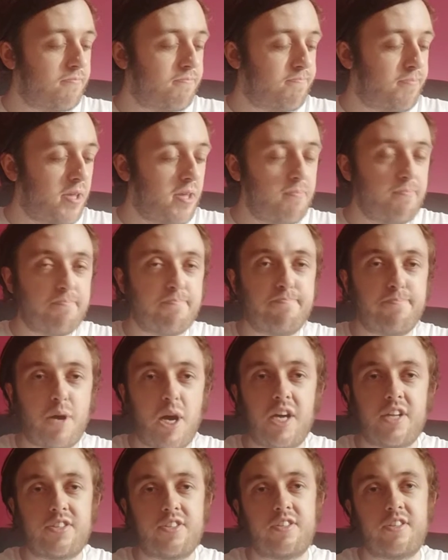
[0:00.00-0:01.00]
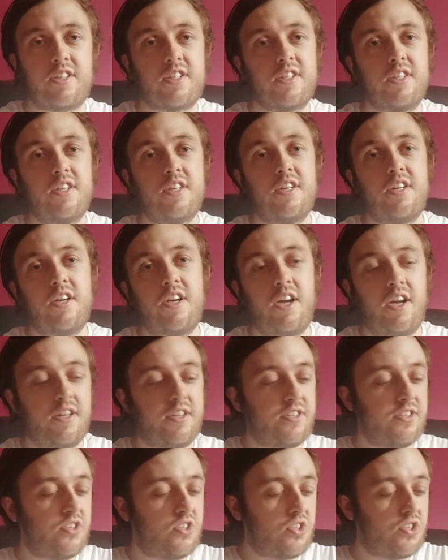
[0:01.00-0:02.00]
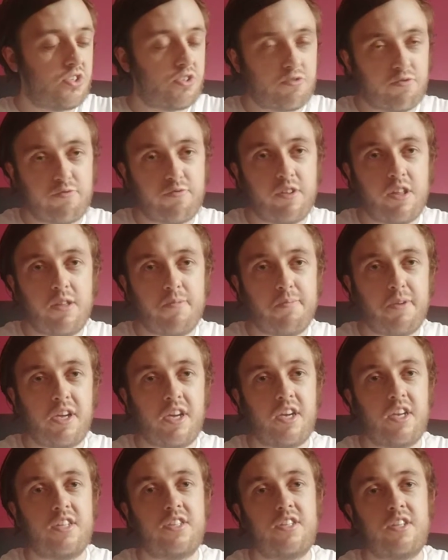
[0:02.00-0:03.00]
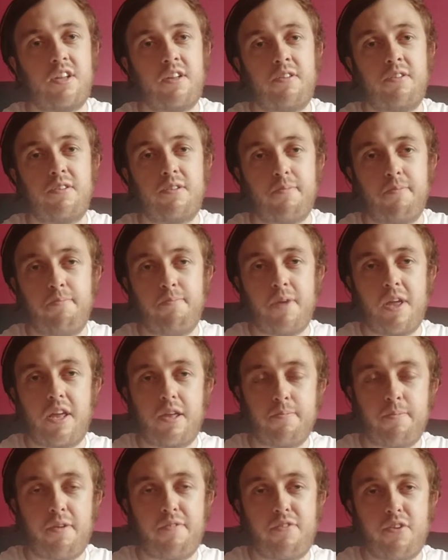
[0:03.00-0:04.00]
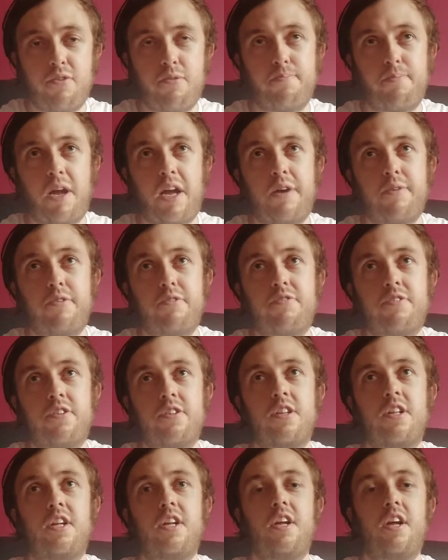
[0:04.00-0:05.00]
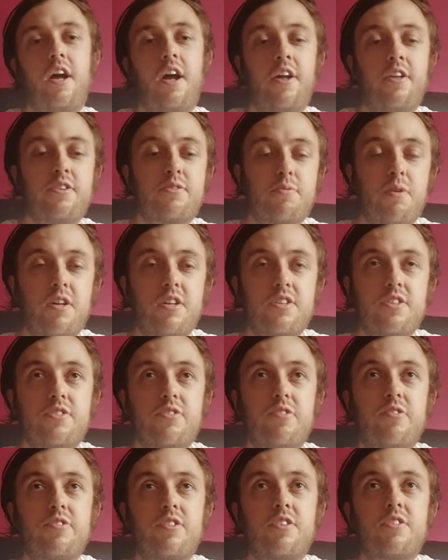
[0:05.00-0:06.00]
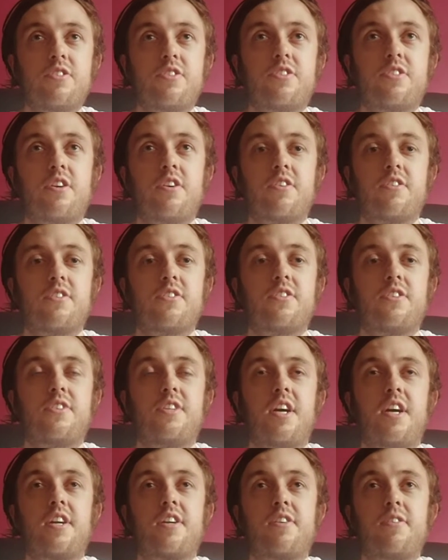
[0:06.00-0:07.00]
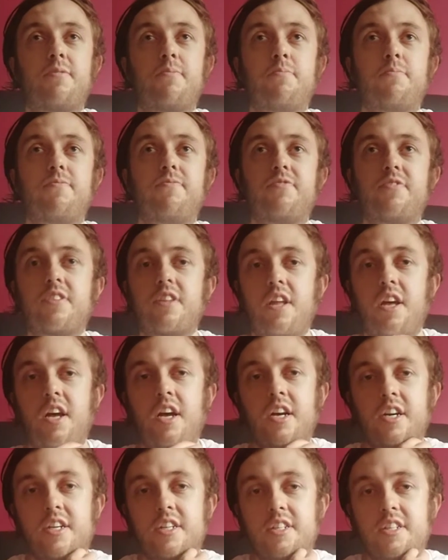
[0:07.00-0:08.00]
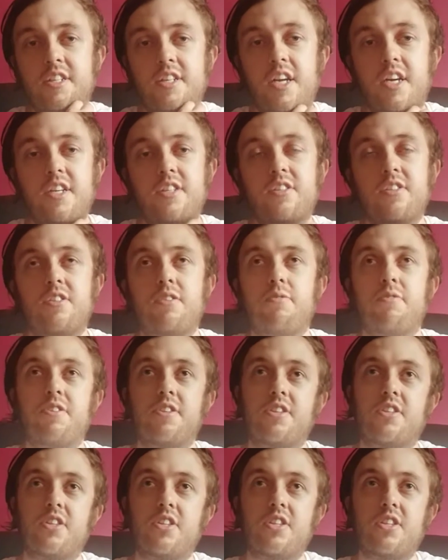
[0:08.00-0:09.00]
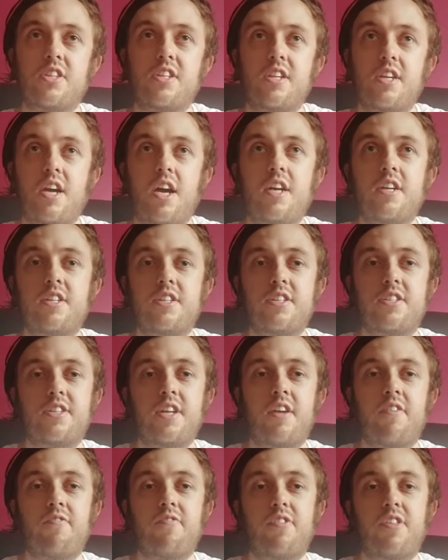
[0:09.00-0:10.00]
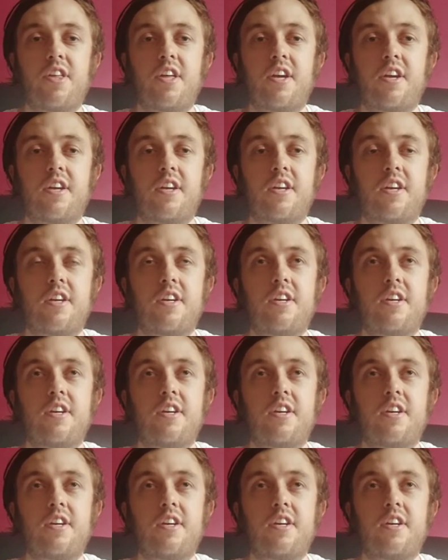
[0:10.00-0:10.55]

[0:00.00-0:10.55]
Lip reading: being better and screaming it and making me feel powerful, as well as all the other songs that come later doing kind of the same thing.